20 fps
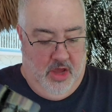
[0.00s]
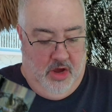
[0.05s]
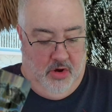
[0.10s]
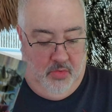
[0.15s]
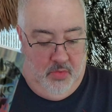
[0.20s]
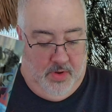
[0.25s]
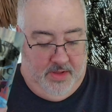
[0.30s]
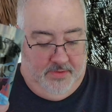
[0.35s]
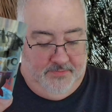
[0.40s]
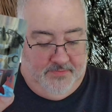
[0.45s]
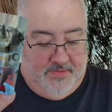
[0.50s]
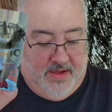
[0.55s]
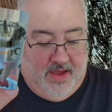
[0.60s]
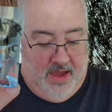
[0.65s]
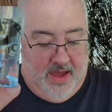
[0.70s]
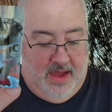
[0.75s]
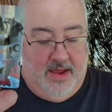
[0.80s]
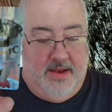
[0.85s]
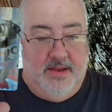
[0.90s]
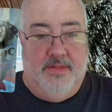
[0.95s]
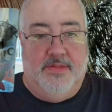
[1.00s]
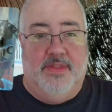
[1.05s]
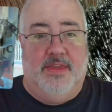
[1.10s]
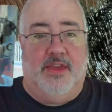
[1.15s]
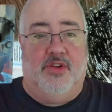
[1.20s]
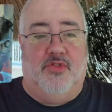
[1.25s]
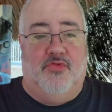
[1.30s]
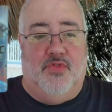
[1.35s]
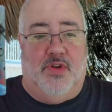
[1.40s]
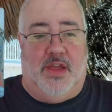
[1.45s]
we've got
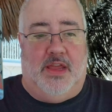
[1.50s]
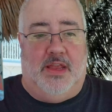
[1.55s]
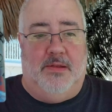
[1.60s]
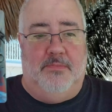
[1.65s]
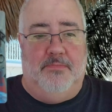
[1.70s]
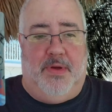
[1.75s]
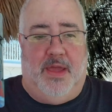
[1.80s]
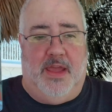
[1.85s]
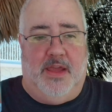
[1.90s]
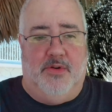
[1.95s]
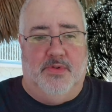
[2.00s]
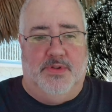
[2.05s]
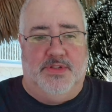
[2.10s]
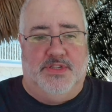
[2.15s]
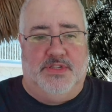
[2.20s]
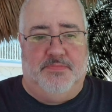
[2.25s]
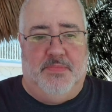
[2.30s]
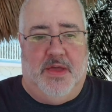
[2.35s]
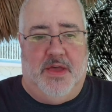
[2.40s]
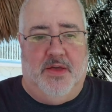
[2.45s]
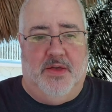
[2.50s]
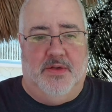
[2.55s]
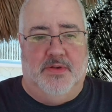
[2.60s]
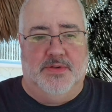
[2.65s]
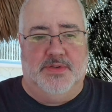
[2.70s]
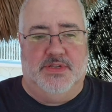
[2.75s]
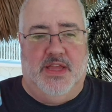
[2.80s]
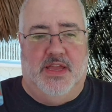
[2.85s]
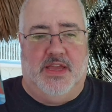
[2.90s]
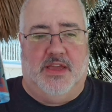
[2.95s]
the green penguin
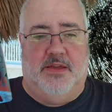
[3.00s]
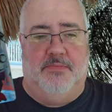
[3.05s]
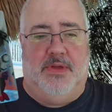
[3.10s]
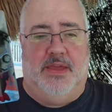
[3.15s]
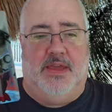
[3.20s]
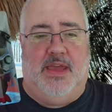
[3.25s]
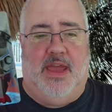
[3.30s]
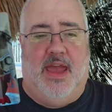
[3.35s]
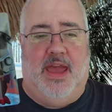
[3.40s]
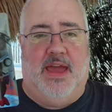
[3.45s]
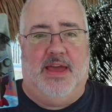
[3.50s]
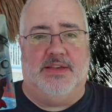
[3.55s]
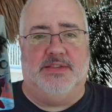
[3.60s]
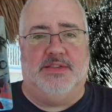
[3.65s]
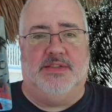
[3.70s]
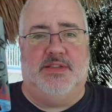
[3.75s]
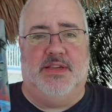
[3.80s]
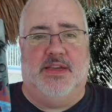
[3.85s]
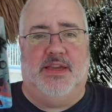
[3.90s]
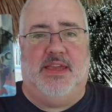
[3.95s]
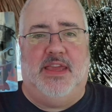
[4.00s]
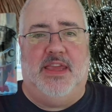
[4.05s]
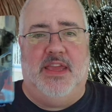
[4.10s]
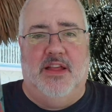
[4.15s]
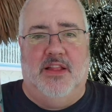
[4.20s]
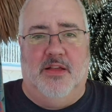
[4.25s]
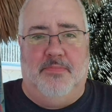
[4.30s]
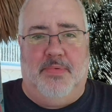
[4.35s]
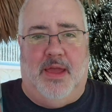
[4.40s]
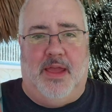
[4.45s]
spells that can be cast to
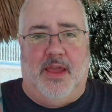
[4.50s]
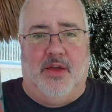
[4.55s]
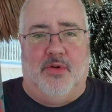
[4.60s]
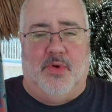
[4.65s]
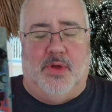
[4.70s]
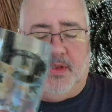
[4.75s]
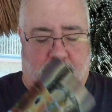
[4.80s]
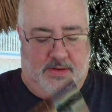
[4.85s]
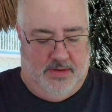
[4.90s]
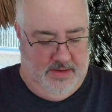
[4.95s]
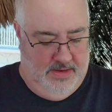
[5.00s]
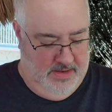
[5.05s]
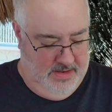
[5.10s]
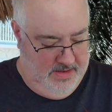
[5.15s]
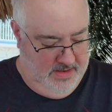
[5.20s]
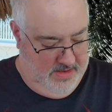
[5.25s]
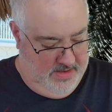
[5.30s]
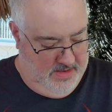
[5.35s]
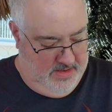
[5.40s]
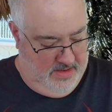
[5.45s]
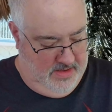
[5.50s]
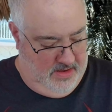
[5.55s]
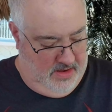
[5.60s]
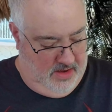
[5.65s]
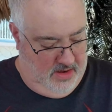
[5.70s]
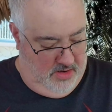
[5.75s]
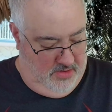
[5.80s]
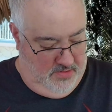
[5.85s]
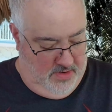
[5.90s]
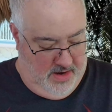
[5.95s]
heal a penguin.
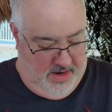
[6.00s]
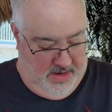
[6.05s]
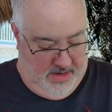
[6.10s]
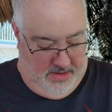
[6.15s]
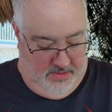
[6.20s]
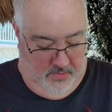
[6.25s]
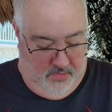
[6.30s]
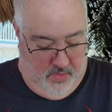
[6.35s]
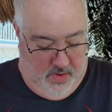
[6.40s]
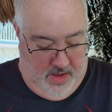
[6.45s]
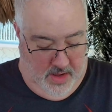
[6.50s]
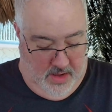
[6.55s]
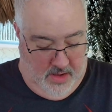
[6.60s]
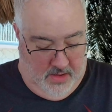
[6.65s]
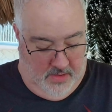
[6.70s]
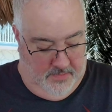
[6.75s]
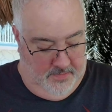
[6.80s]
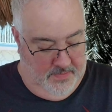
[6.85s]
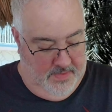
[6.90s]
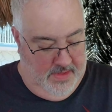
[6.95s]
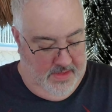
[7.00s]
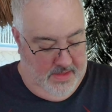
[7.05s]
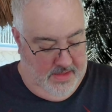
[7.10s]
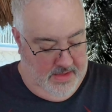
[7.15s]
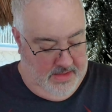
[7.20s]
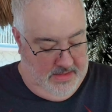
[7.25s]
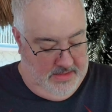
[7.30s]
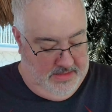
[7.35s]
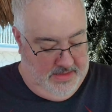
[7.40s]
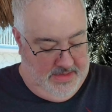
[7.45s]
All right, well,
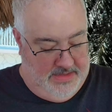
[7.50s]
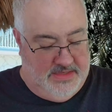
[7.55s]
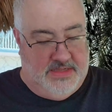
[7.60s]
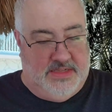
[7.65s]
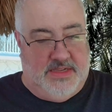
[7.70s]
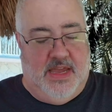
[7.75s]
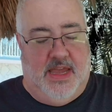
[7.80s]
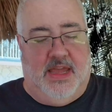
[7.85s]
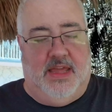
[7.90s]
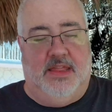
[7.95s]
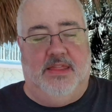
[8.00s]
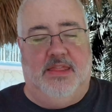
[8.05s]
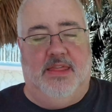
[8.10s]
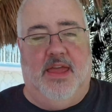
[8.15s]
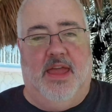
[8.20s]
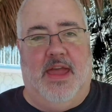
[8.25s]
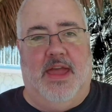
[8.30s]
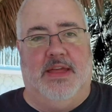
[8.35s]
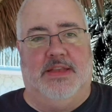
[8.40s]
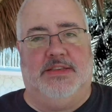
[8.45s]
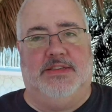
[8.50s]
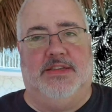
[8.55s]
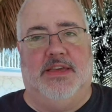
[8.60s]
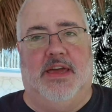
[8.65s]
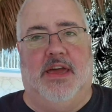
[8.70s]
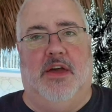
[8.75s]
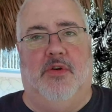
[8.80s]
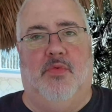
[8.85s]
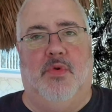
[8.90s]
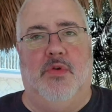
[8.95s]
let's say
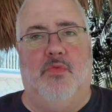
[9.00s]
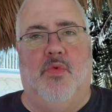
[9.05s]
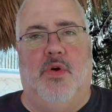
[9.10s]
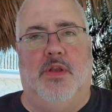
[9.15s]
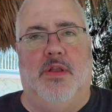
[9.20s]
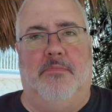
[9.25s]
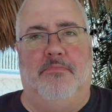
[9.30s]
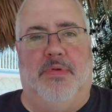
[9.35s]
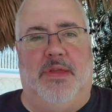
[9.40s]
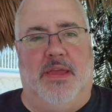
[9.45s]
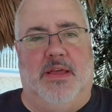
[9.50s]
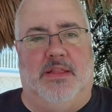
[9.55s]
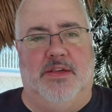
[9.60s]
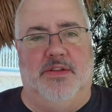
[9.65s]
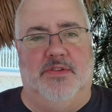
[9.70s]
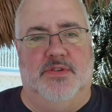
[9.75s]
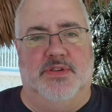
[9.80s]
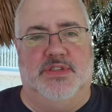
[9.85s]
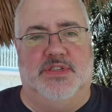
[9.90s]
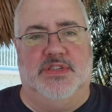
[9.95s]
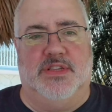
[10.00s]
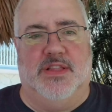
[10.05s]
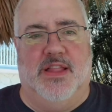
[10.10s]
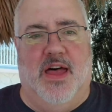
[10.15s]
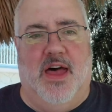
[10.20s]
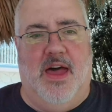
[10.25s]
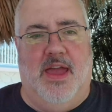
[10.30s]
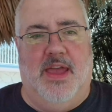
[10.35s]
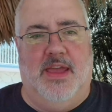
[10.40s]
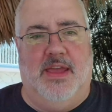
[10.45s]
that we want to be a little
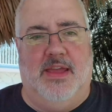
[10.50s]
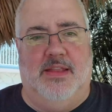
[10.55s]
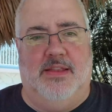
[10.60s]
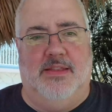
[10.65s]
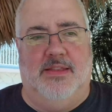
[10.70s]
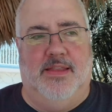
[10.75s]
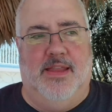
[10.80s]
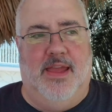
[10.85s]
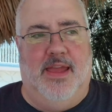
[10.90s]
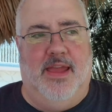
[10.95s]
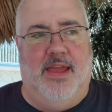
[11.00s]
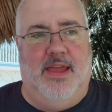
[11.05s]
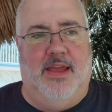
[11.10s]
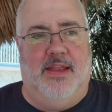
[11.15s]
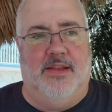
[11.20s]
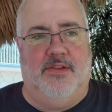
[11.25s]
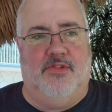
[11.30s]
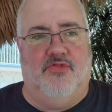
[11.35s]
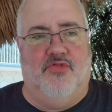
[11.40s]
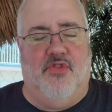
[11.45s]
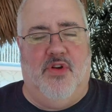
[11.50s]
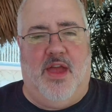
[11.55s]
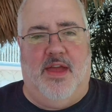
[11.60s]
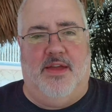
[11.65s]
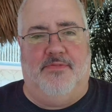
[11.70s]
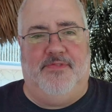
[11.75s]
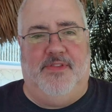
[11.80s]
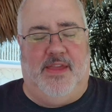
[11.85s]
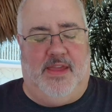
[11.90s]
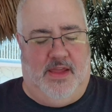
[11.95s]
sly and
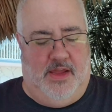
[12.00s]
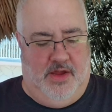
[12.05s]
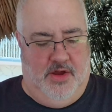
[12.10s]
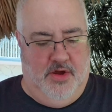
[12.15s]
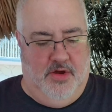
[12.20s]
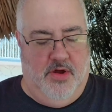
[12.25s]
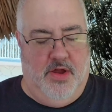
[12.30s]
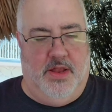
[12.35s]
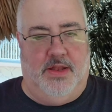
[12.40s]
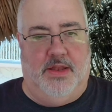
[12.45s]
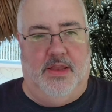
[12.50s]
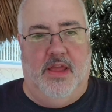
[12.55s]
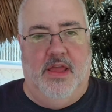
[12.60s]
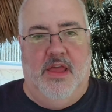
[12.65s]
crafty here, and